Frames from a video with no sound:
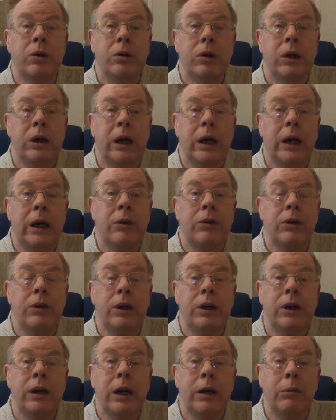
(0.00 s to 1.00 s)
to get out of the
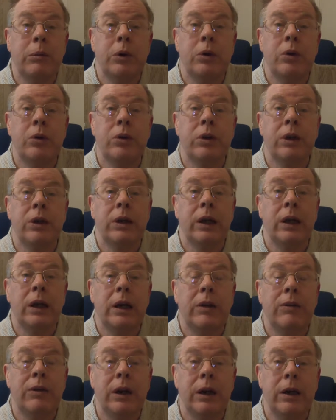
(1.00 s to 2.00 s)
neighbourhoods that they
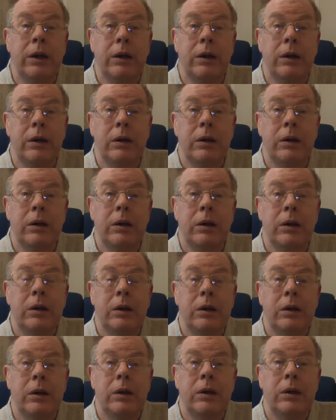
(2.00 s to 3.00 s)
lived in.
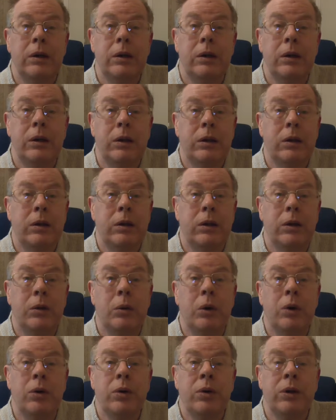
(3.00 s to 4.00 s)
The
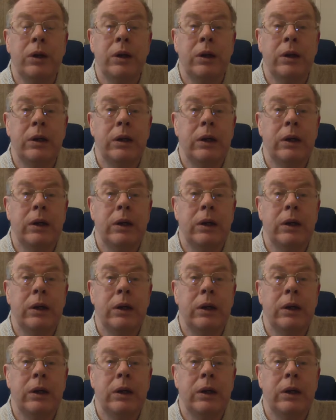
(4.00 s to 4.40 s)
ones that